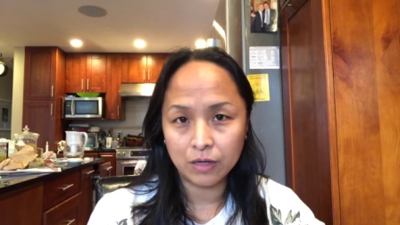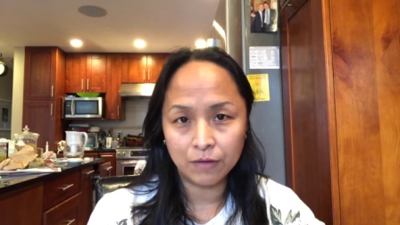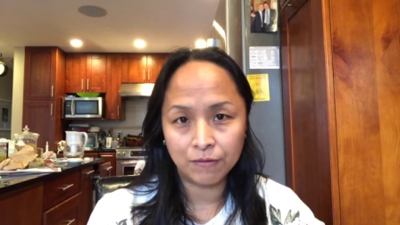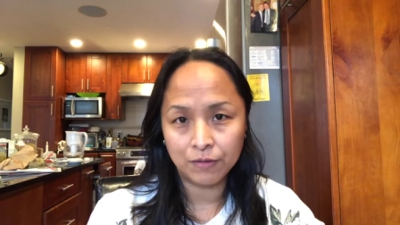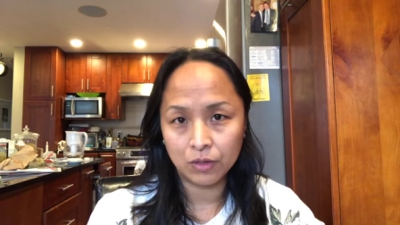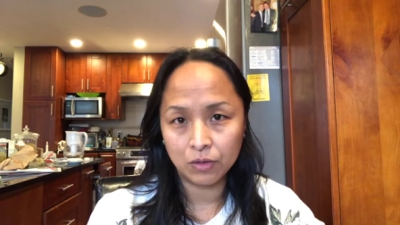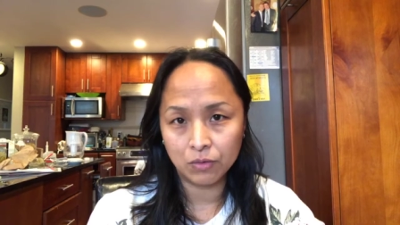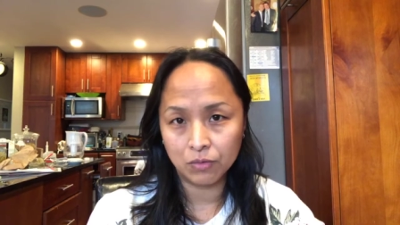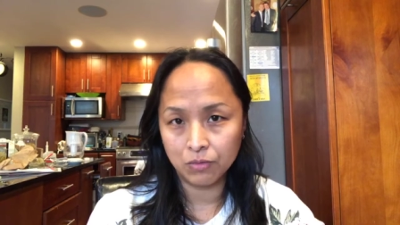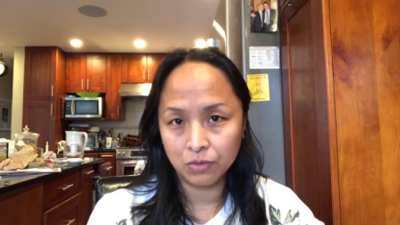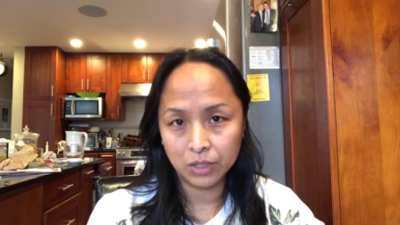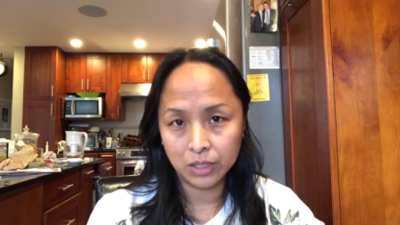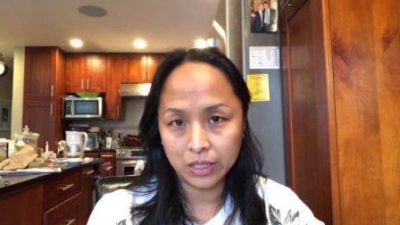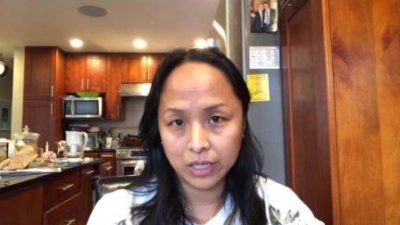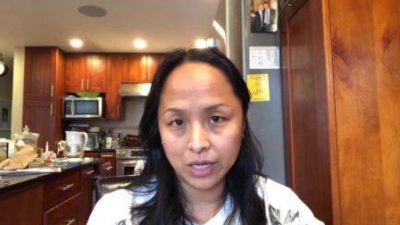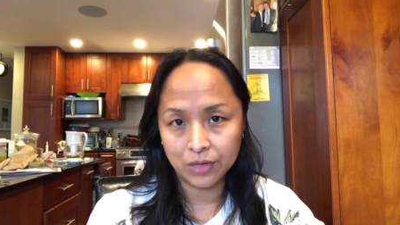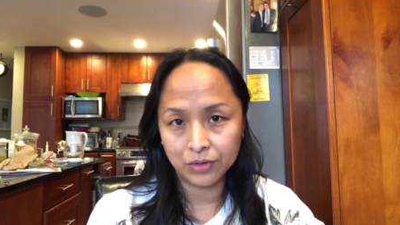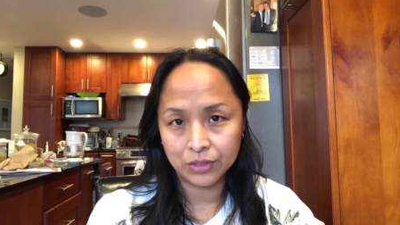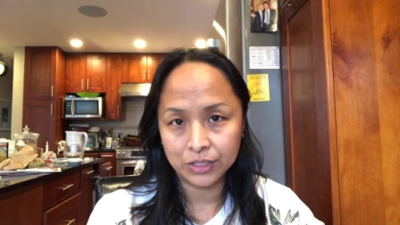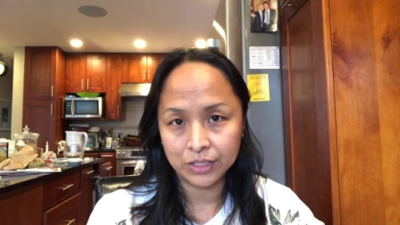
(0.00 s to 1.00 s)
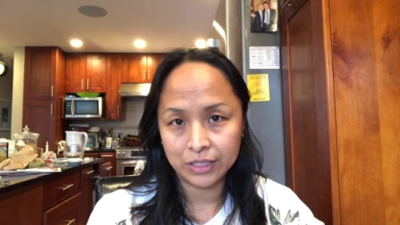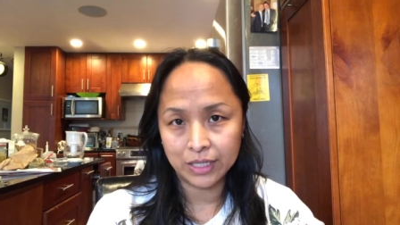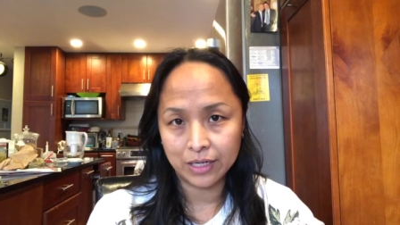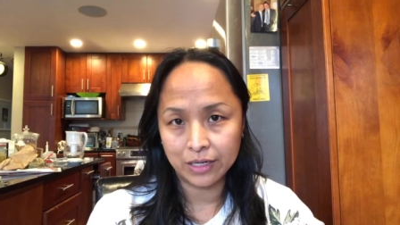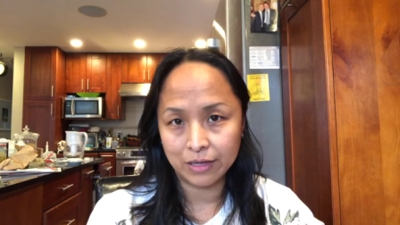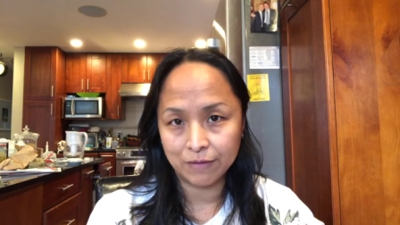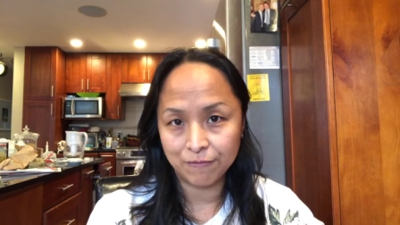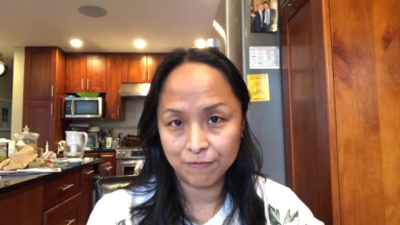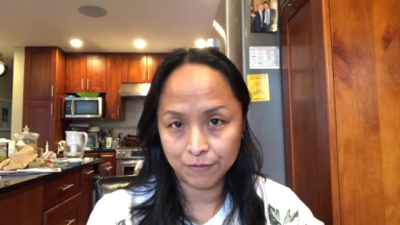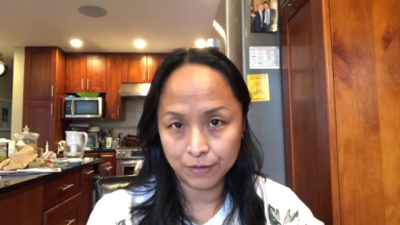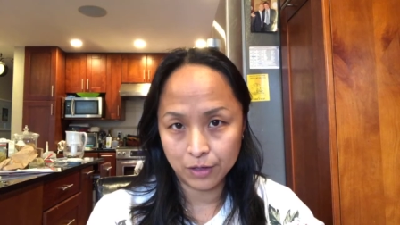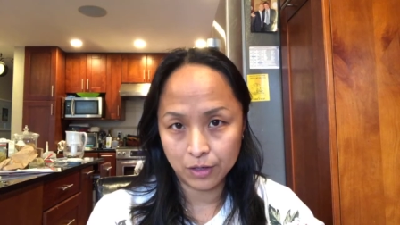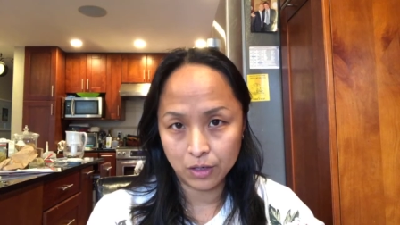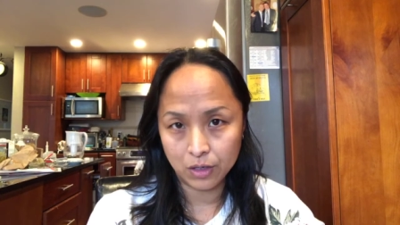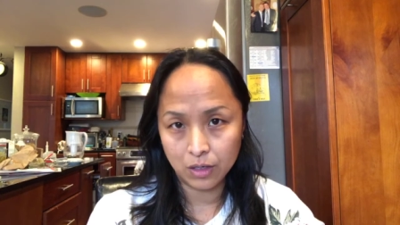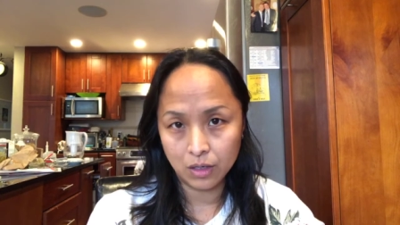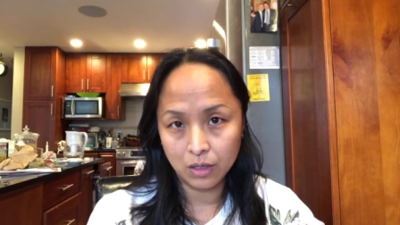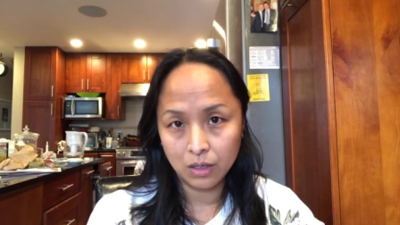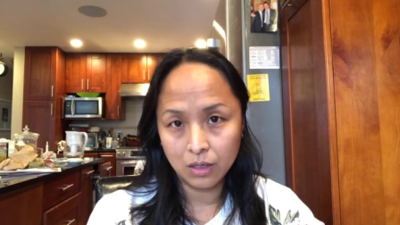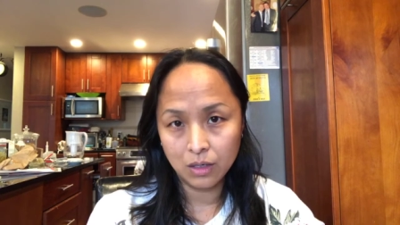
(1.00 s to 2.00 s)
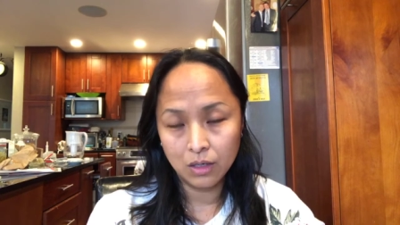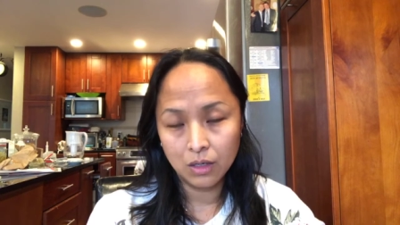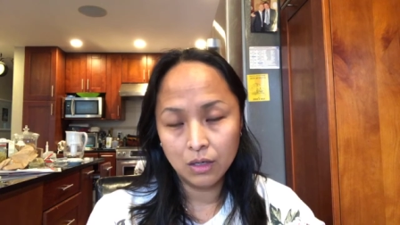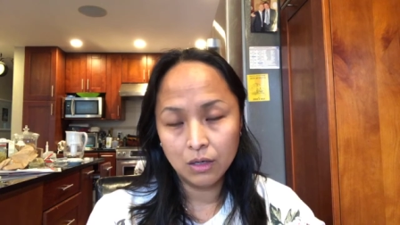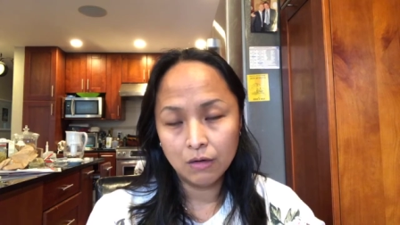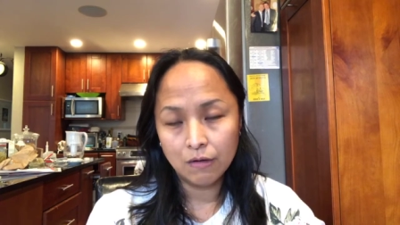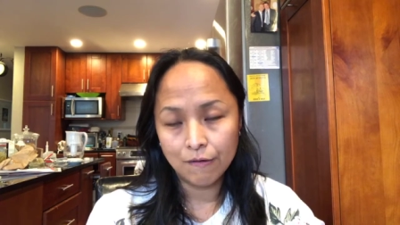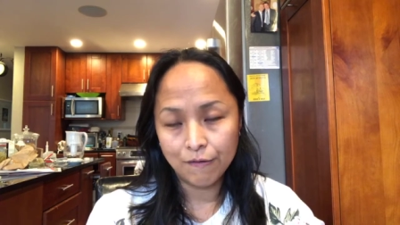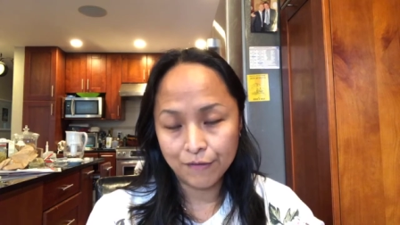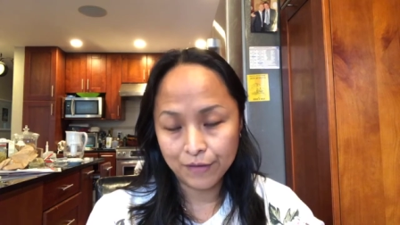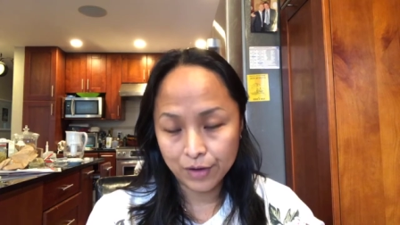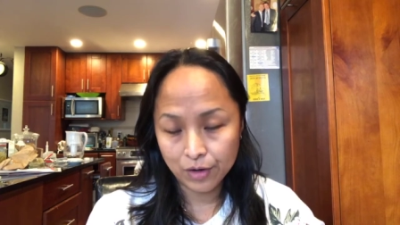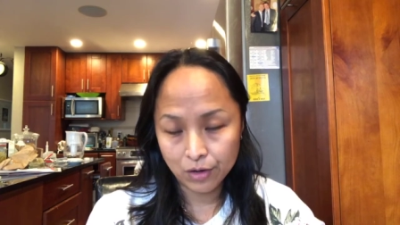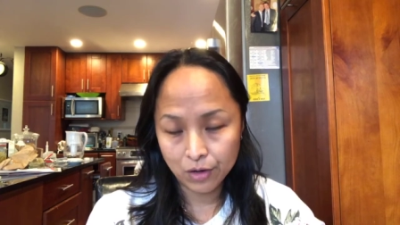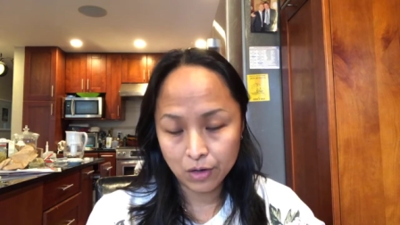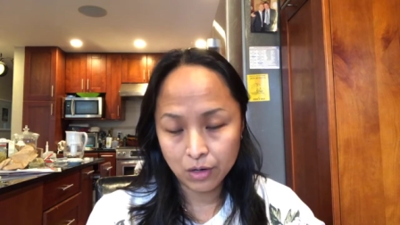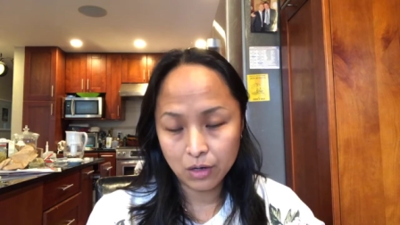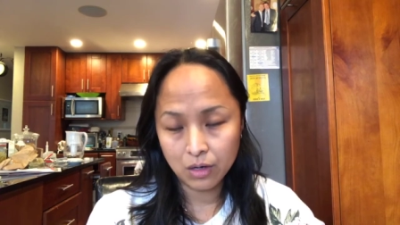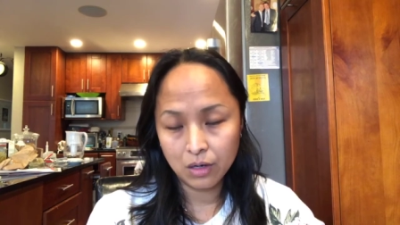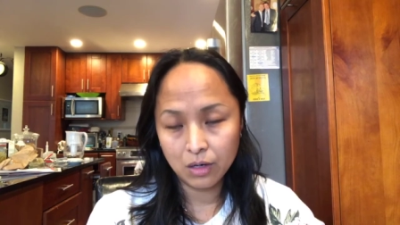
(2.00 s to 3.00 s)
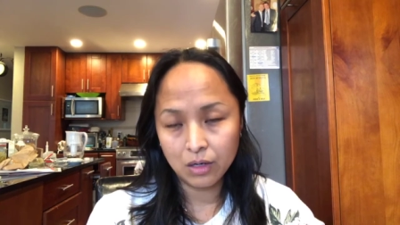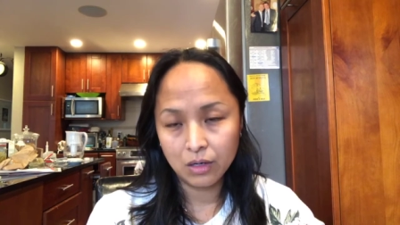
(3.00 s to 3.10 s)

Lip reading: If you really understand that fear.